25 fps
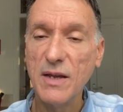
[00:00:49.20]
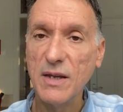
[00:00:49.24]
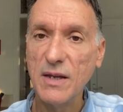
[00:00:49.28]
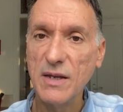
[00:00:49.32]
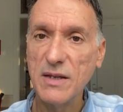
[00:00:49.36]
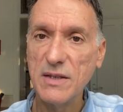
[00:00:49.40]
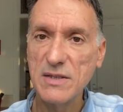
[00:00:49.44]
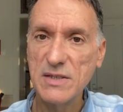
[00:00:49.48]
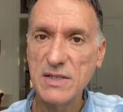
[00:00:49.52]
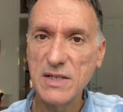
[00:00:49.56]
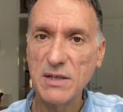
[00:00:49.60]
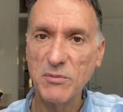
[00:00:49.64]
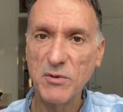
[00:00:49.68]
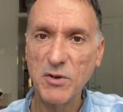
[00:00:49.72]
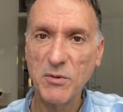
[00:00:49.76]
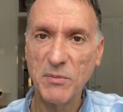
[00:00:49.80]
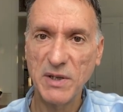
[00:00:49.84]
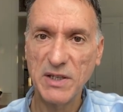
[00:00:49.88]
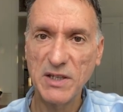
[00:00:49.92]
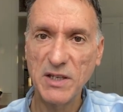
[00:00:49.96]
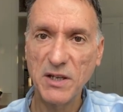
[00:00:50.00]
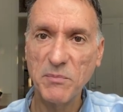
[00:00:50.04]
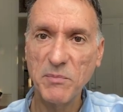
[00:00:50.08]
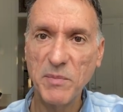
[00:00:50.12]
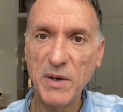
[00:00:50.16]
In
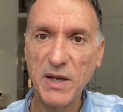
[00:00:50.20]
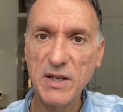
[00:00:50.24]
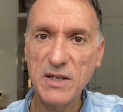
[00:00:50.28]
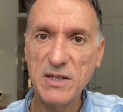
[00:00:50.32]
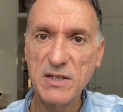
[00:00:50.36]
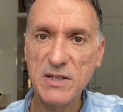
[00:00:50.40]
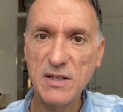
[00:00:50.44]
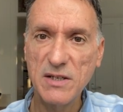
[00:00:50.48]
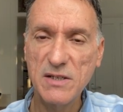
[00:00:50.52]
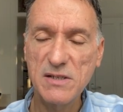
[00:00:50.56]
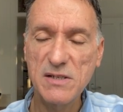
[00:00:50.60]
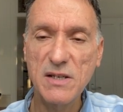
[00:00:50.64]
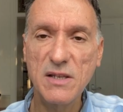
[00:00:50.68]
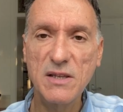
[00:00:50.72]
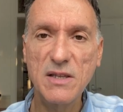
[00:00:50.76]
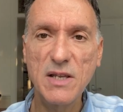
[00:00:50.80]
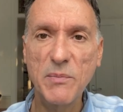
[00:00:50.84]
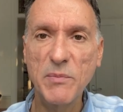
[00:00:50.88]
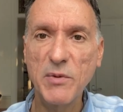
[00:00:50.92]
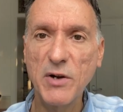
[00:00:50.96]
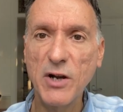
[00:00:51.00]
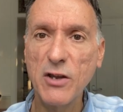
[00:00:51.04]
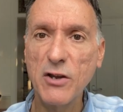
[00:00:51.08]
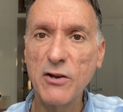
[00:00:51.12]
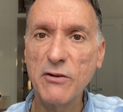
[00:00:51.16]
symptomatic patients, the
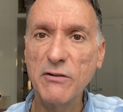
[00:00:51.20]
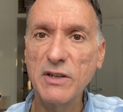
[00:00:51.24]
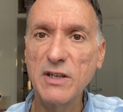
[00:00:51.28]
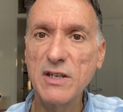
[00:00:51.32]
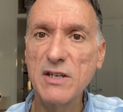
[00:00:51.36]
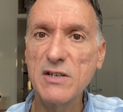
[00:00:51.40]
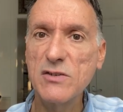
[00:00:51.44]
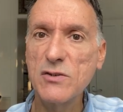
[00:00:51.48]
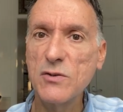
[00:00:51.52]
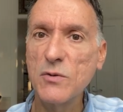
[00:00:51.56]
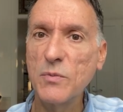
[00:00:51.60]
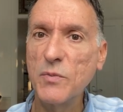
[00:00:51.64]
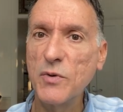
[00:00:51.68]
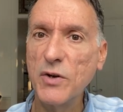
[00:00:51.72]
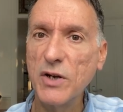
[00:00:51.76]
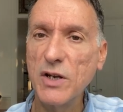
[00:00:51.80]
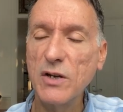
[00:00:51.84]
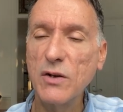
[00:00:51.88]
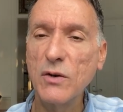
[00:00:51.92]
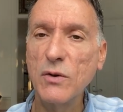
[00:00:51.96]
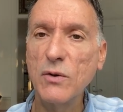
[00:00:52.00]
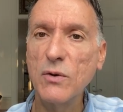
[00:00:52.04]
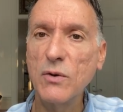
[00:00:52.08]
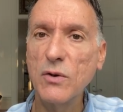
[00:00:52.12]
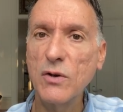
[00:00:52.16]
priority is to bring
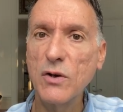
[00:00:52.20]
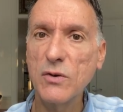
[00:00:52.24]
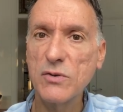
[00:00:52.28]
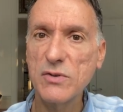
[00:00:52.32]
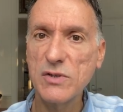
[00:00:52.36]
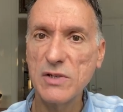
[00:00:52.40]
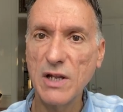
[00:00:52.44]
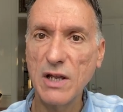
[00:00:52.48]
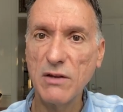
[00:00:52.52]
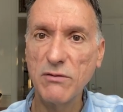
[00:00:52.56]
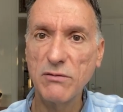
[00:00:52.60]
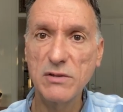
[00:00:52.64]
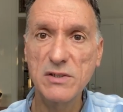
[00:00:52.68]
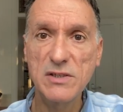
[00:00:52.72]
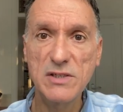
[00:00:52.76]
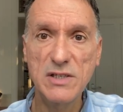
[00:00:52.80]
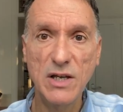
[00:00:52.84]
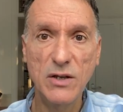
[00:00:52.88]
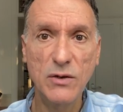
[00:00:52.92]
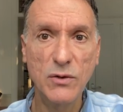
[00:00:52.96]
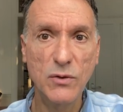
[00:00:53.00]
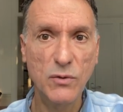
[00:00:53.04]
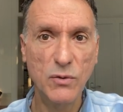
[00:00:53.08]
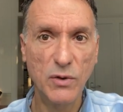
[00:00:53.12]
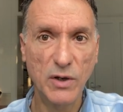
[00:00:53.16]
glucose levels
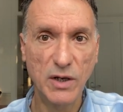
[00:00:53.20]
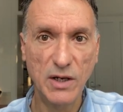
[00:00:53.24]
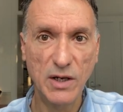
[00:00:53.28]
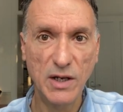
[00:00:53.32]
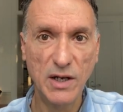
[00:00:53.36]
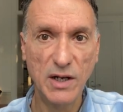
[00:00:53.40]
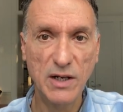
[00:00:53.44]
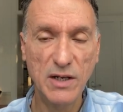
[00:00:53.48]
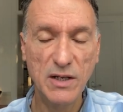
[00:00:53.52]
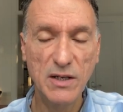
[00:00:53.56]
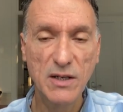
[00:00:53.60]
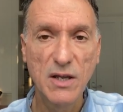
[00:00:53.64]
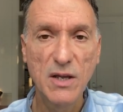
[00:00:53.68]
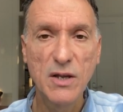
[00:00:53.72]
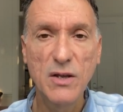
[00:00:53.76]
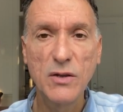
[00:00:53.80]
down quickly